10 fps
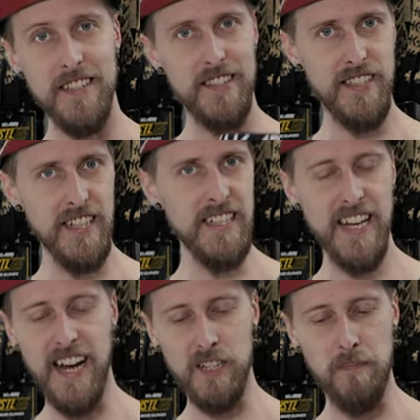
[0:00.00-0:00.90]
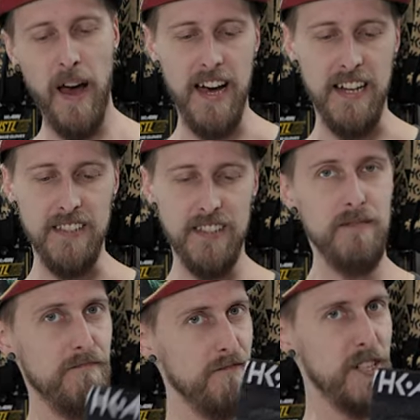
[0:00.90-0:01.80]
CTX pads,
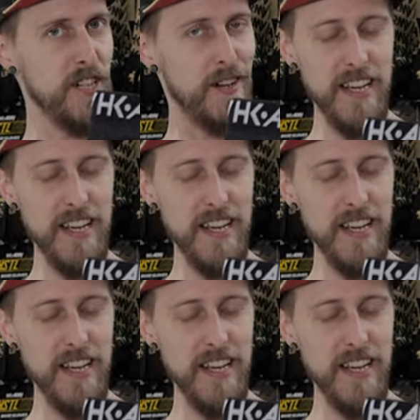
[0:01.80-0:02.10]
which are